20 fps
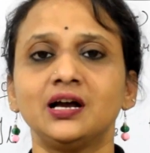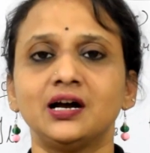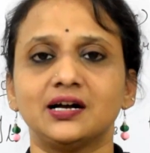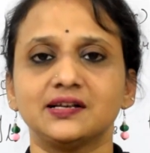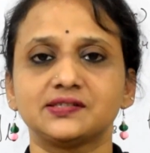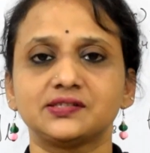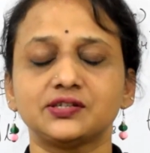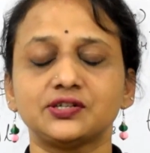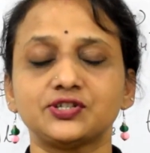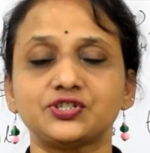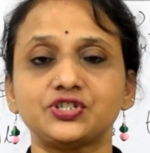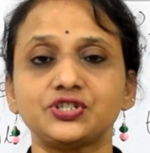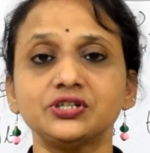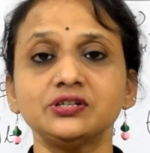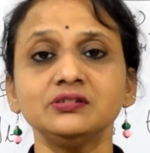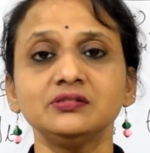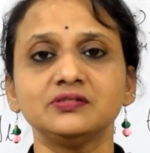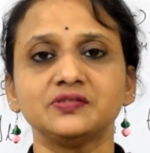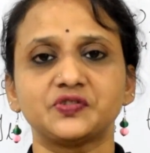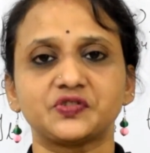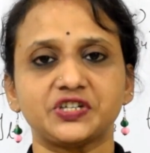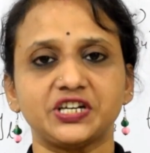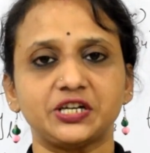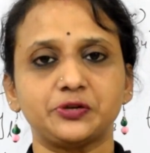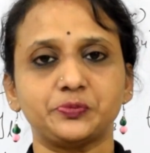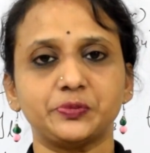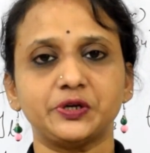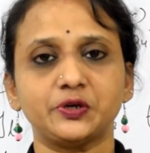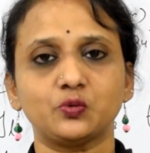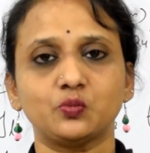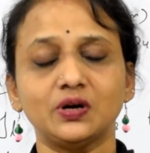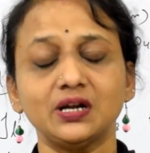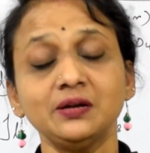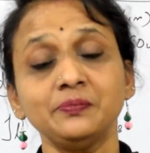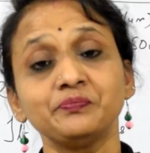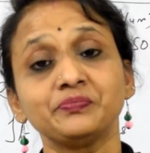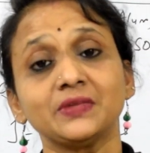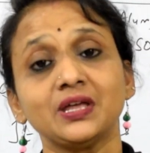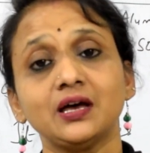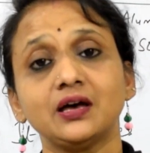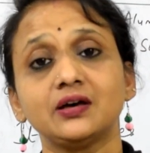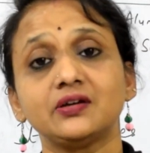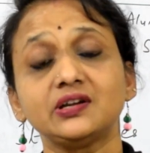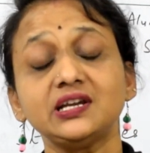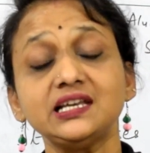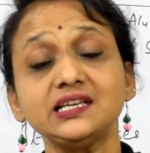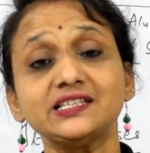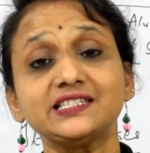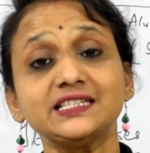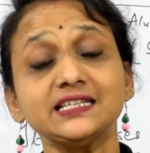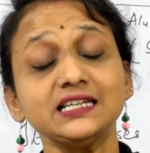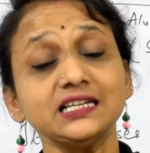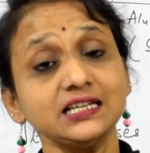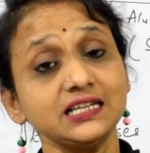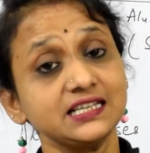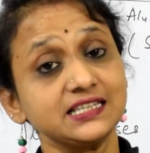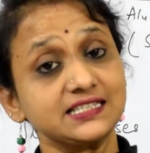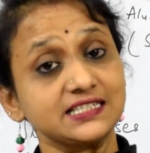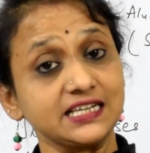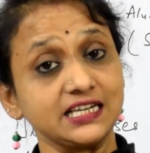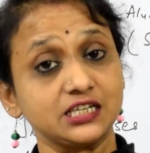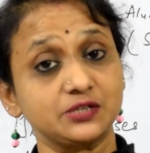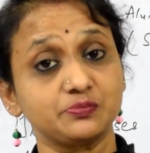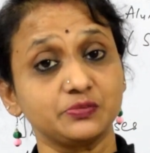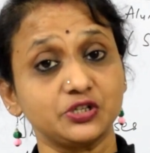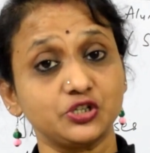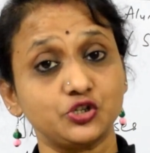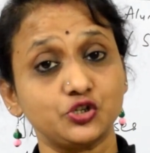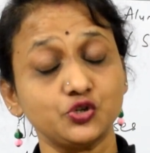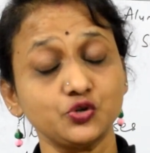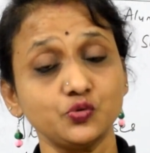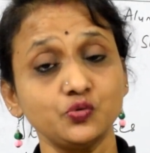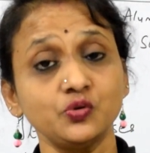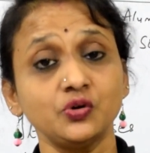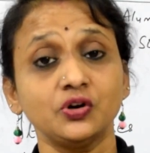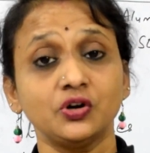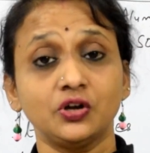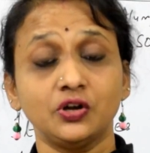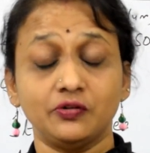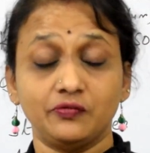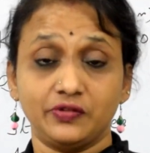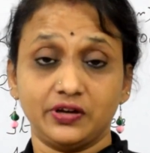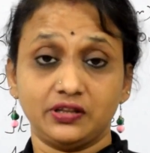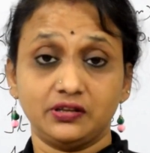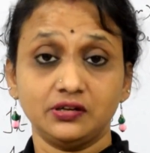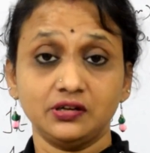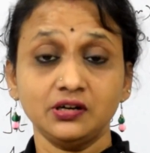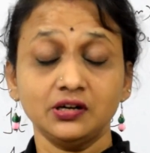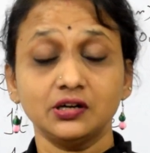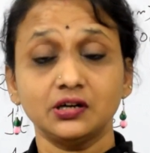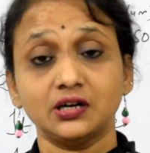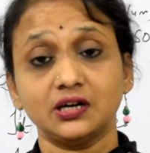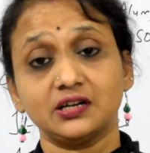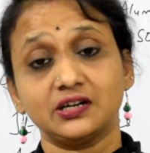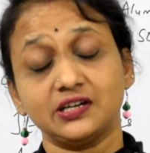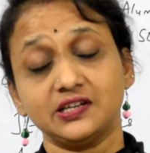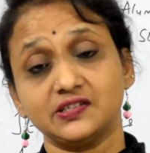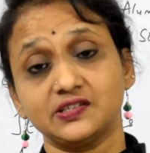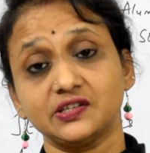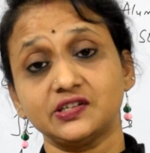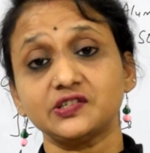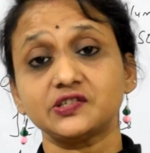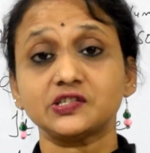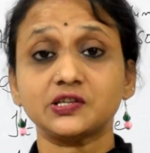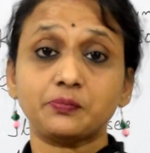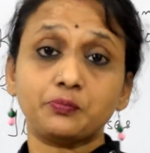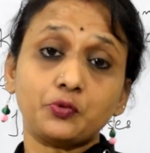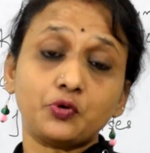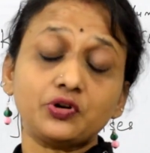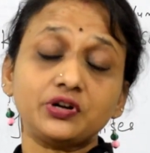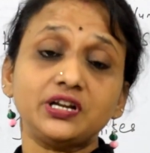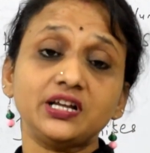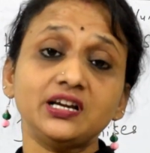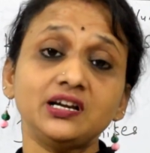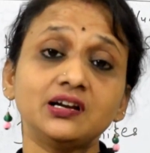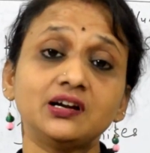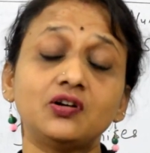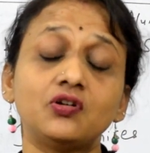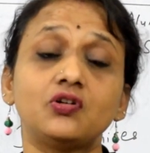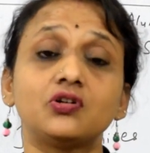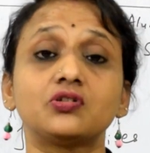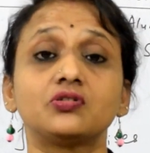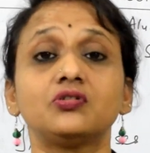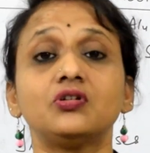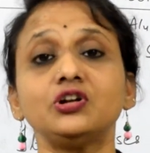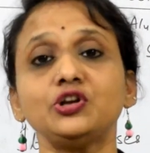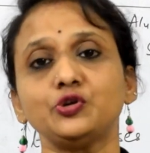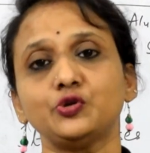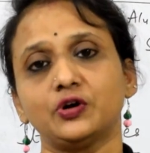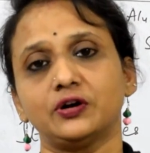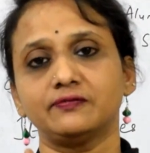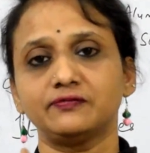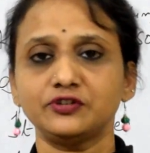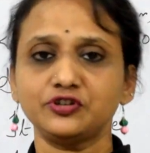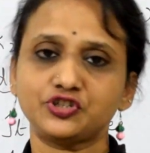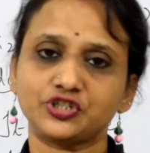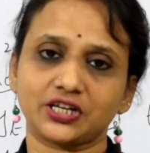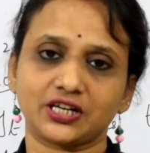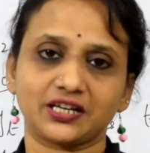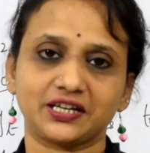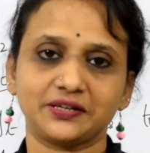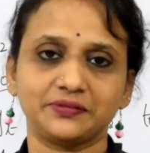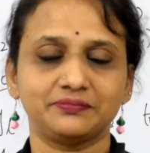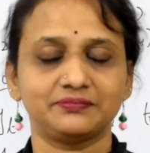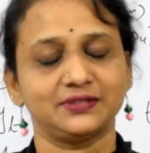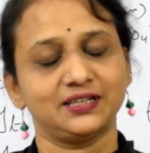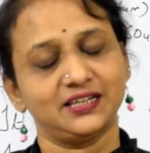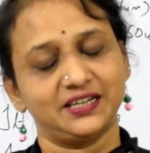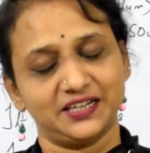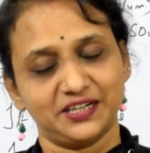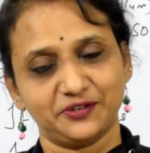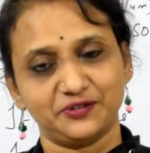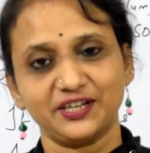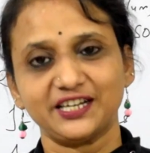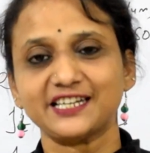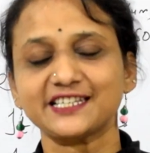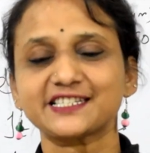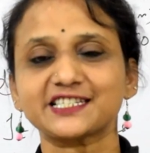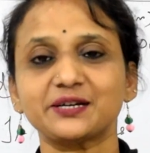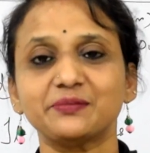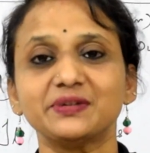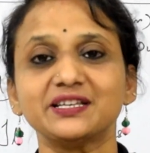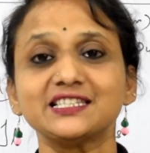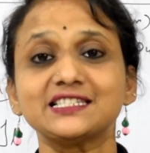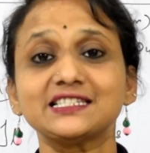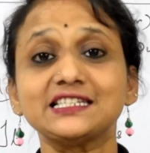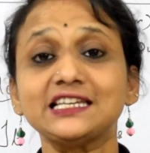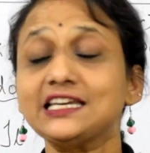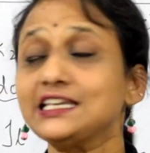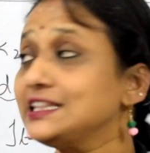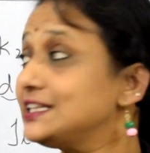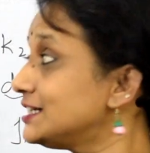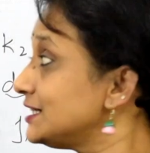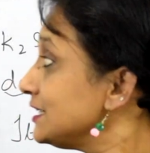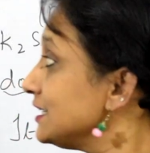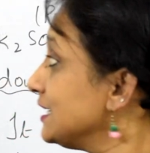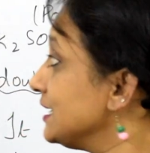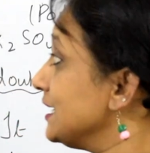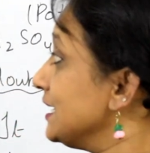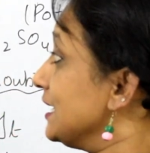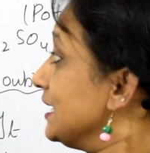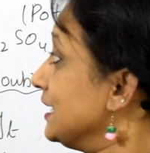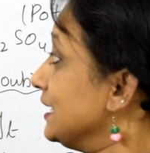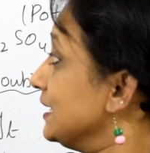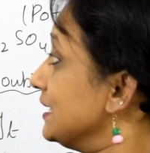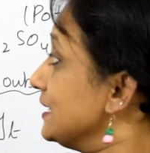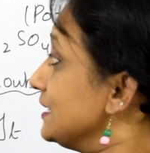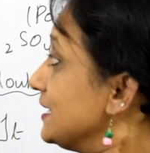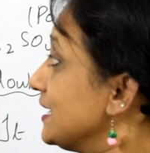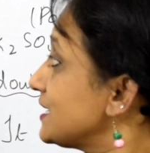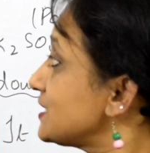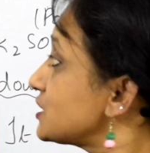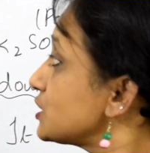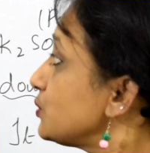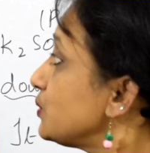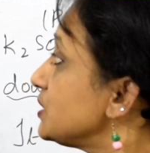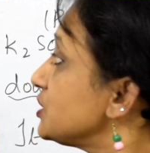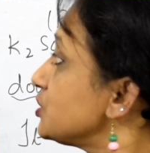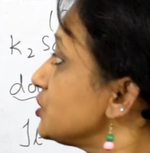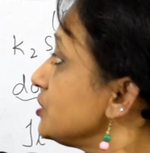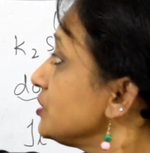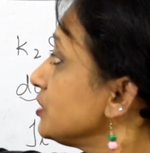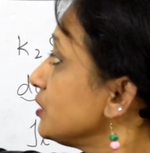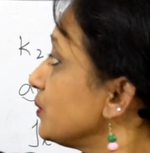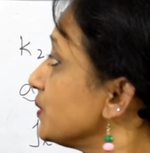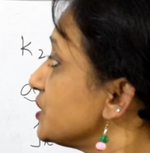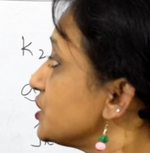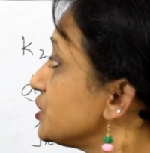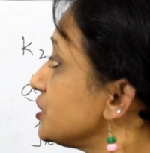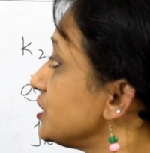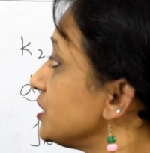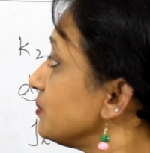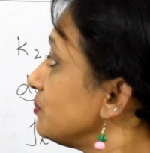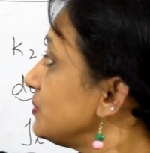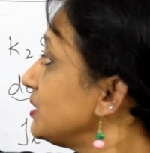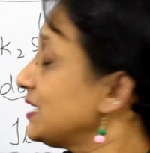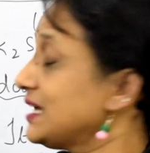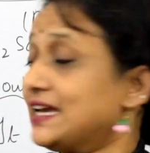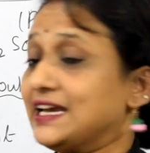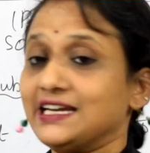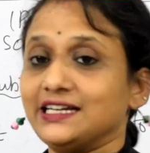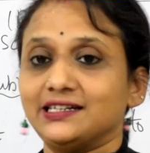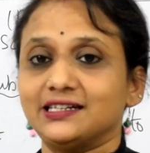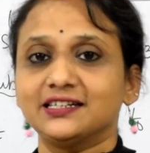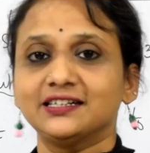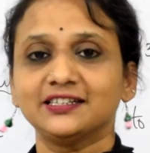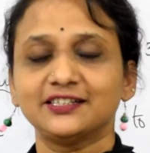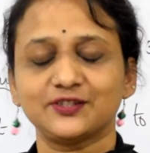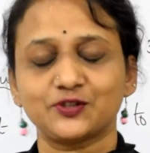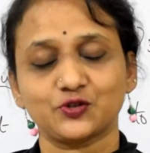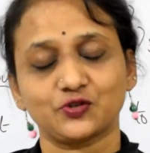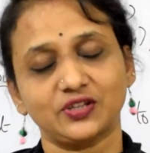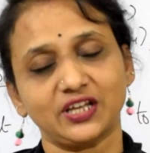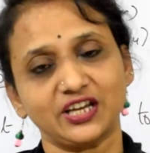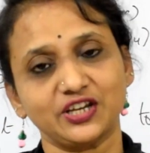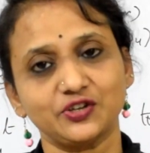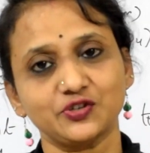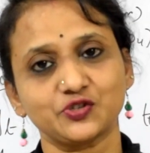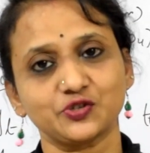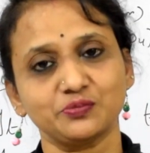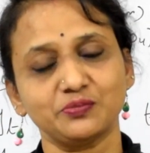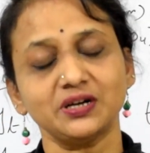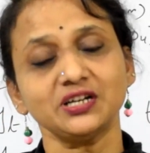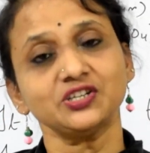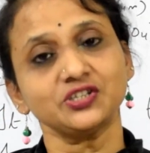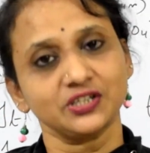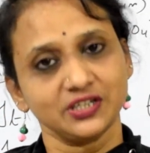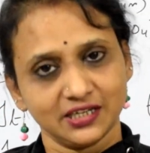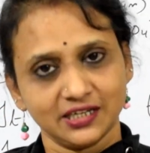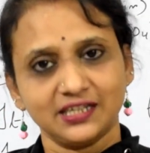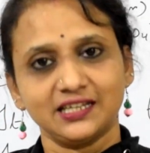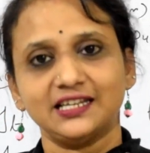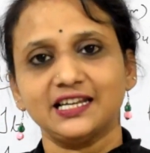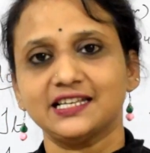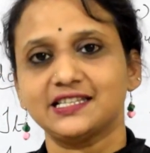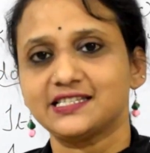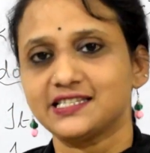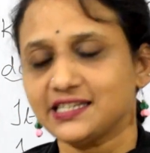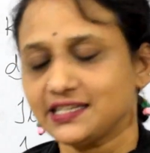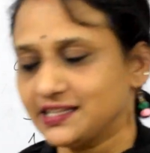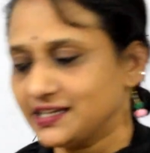Assertion, statement 1. Reason, statement 2. Whether reason is supporting or not, you have to check. Now let us come and see the Next question, question number 8. So thank you so much. Let's see